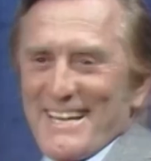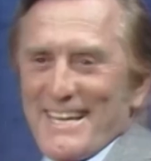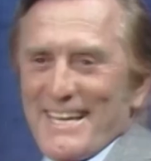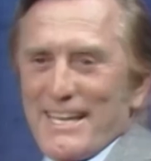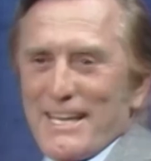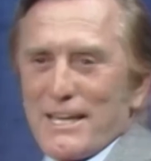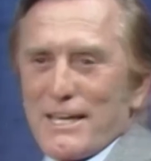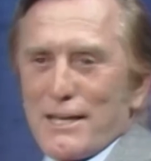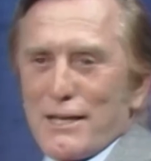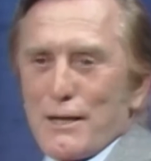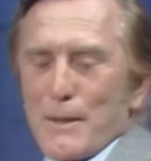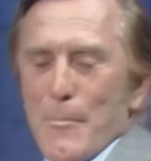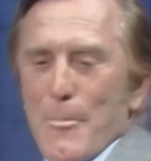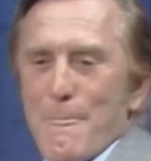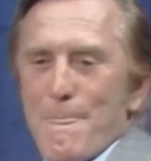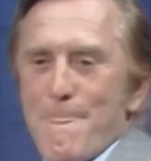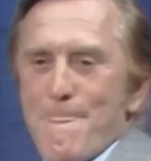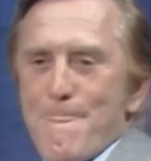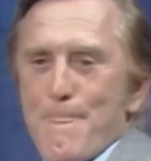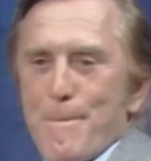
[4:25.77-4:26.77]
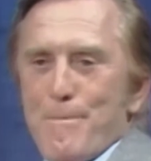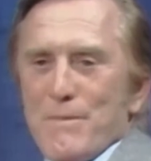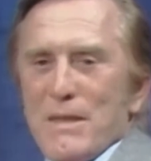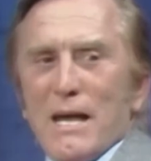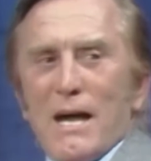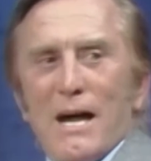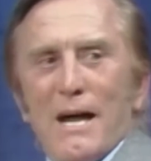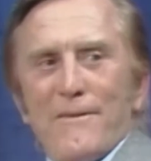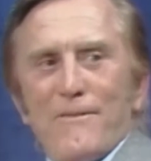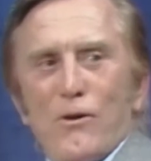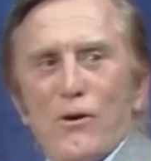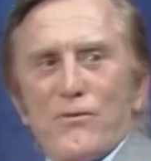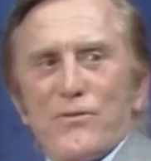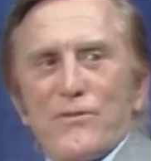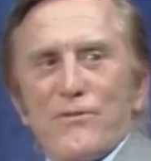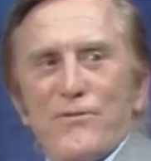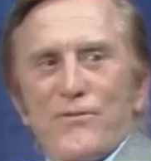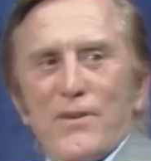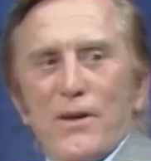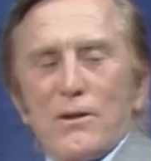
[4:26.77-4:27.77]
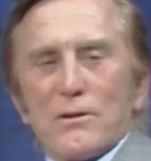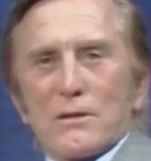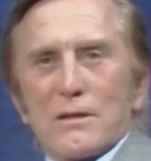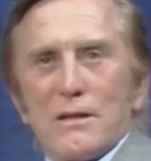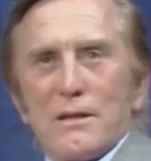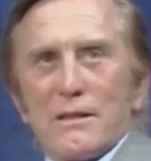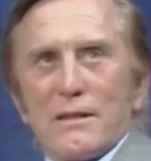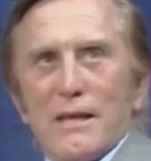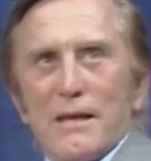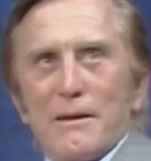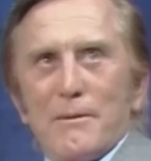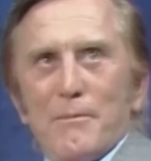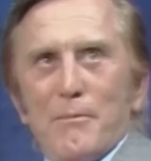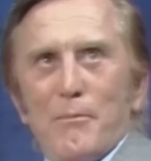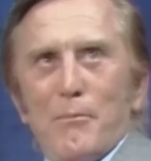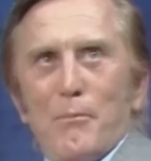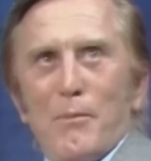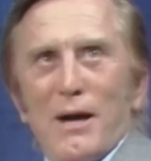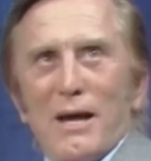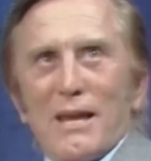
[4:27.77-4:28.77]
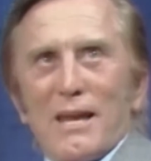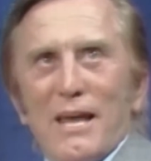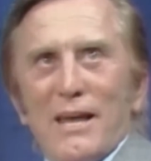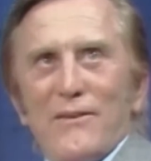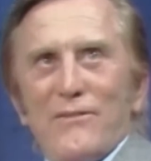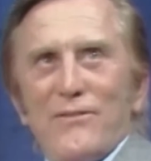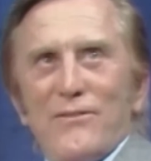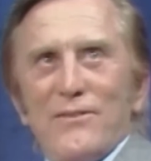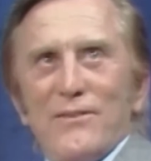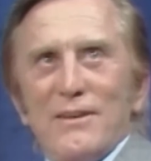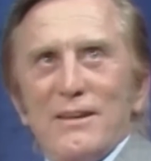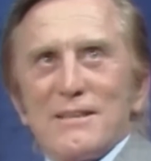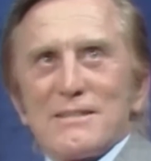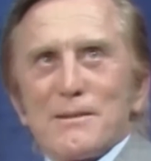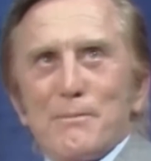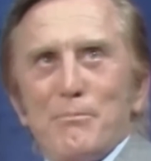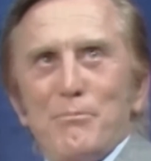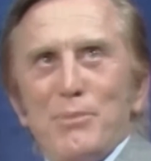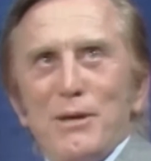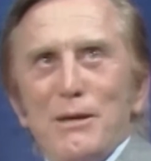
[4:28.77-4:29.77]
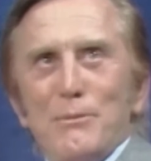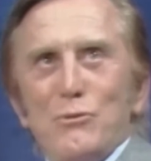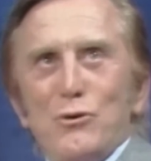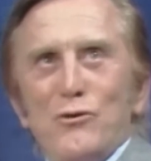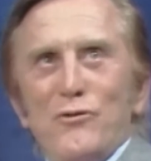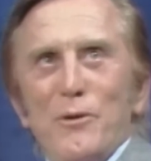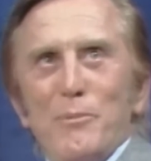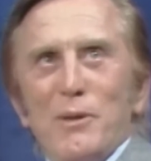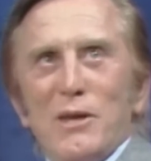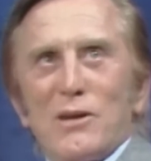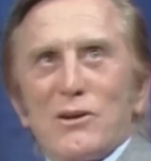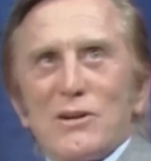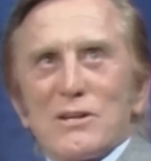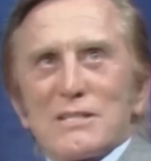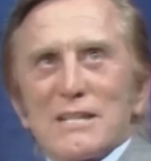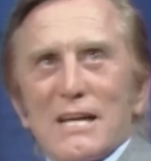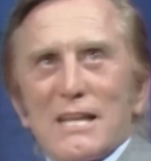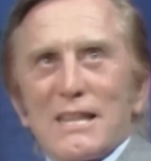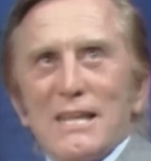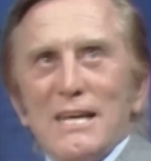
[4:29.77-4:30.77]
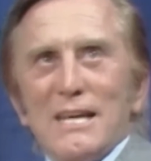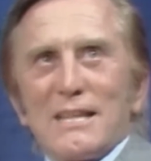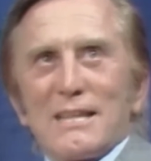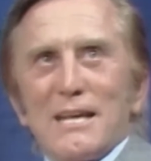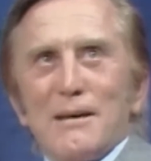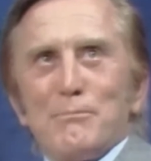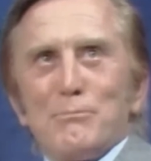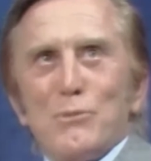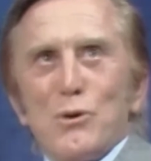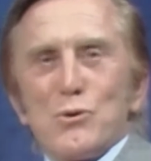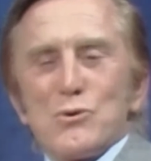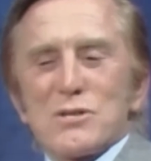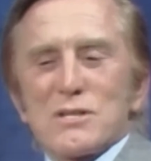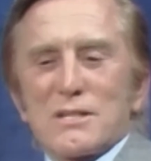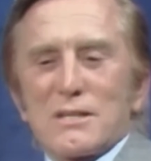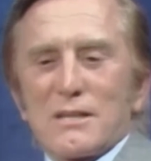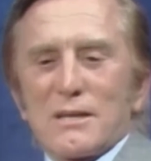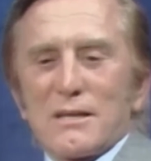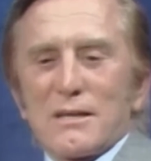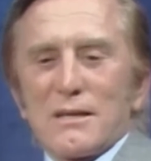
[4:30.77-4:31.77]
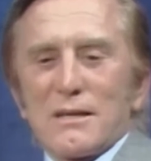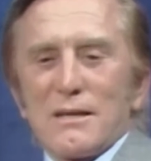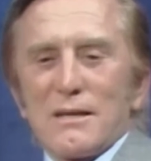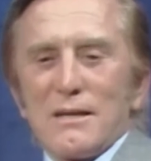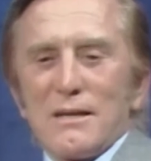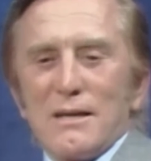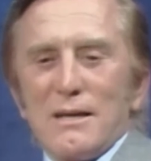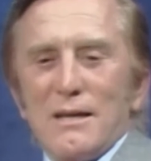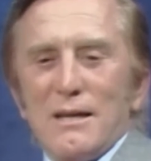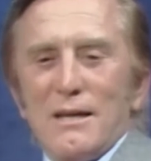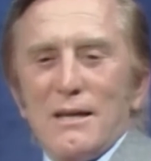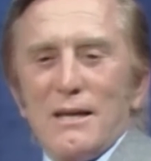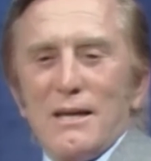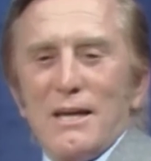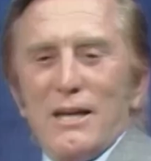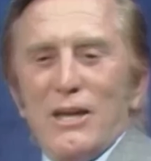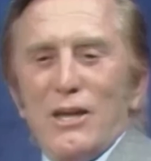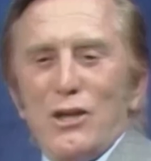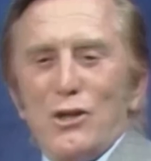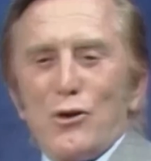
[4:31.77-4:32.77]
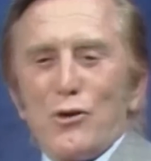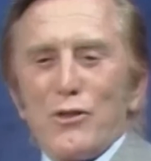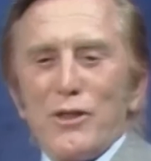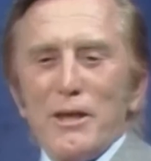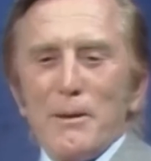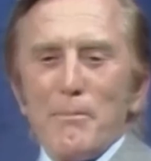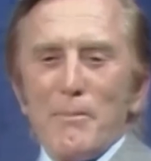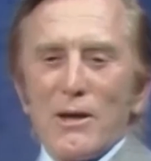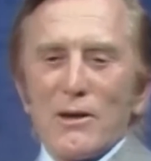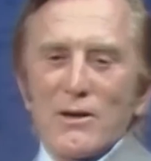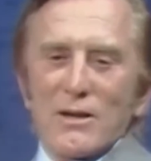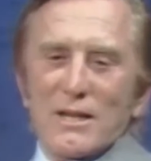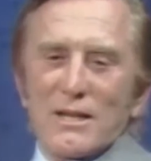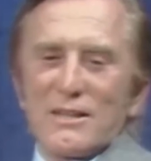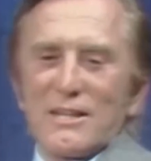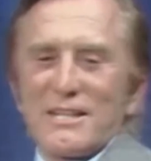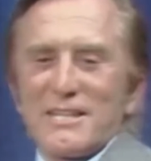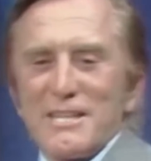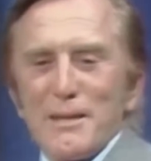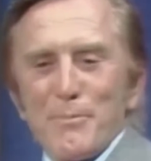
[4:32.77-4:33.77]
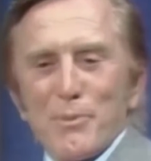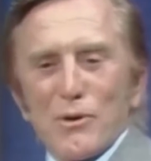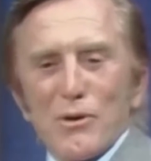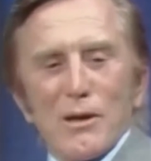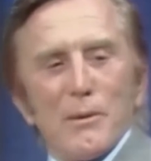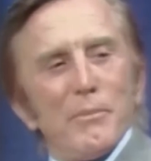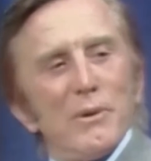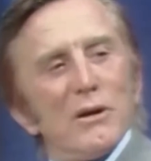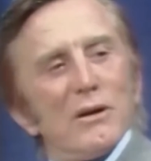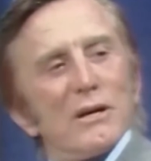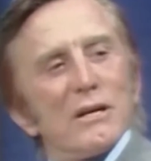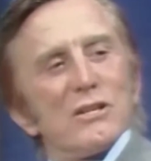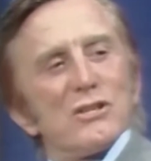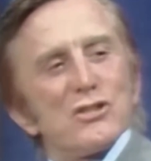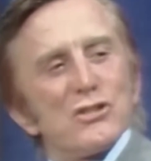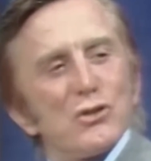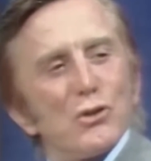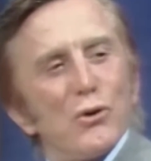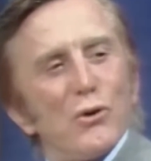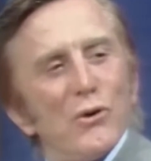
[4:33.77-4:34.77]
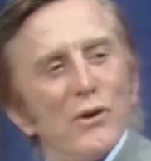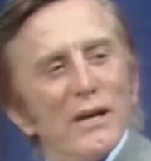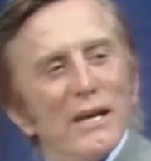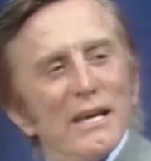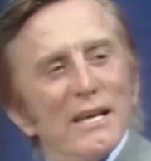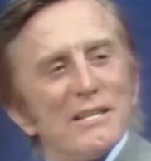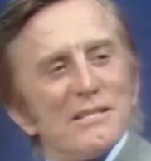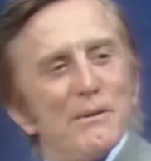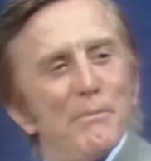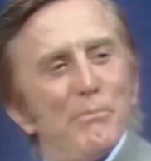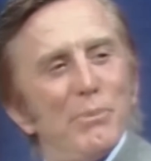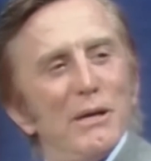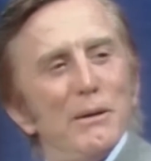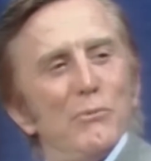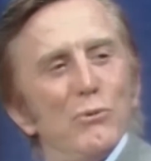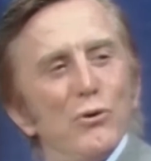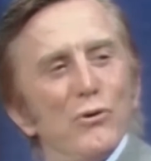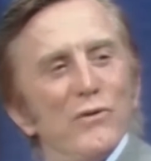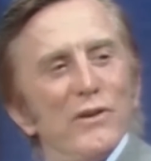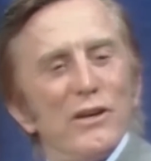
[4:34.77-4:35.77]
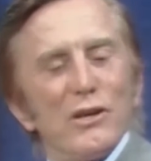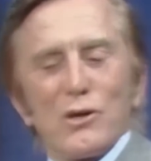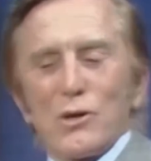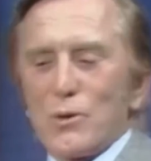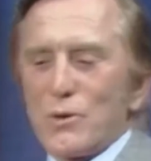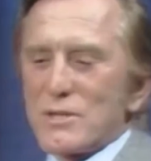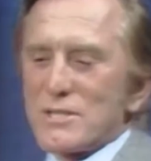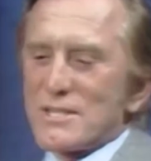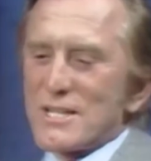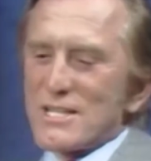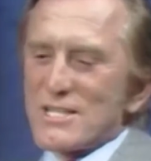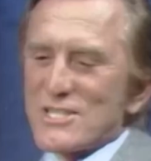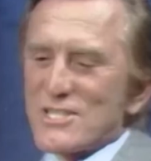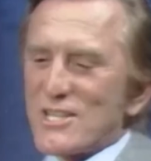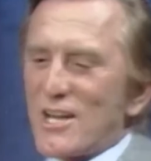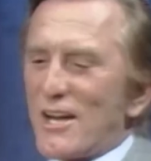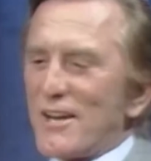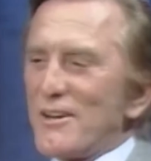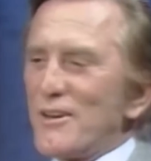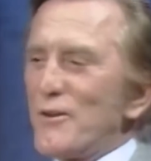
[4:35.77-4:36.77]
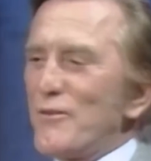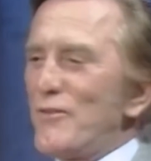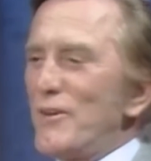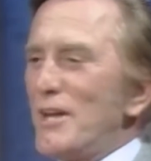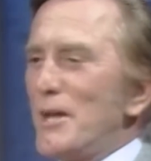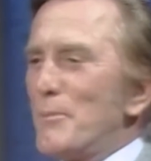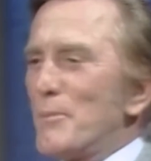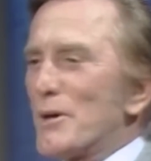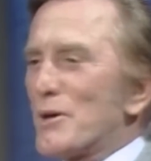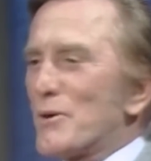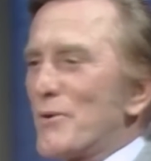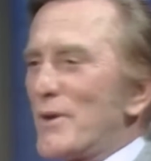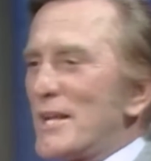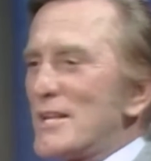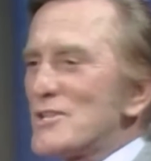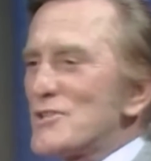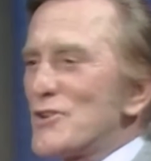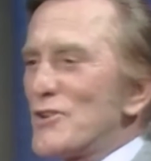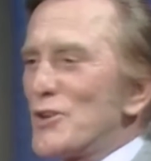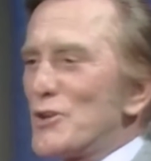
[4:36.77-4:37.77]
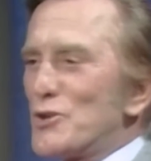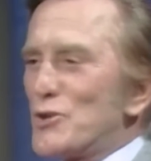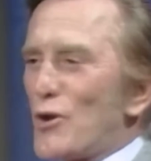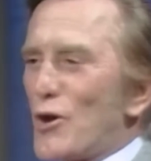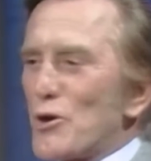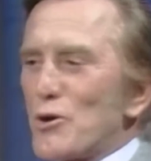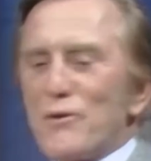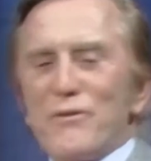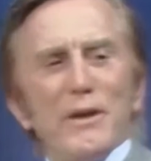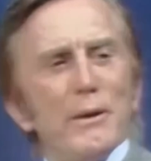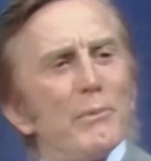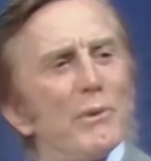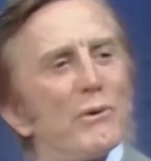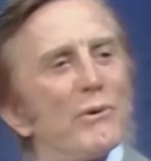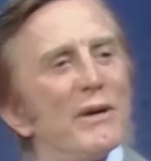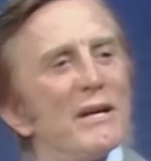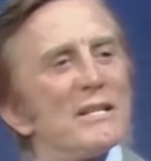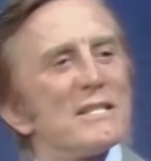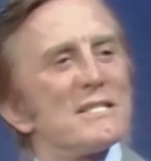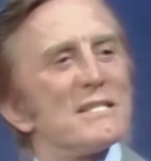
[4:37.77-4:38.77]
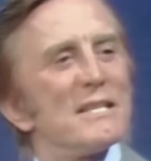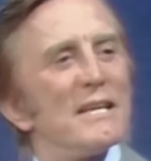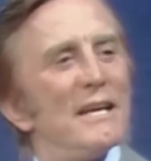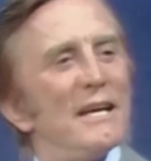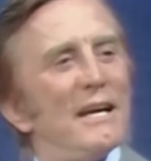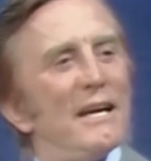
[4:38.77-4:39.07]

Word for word: I, uh, yeah, I've often felt that my life is a B movie because I think that most uh, you know, the, American, the typical American story is a B movie. You know, it's the son of immigrants or the daughter of immigrants.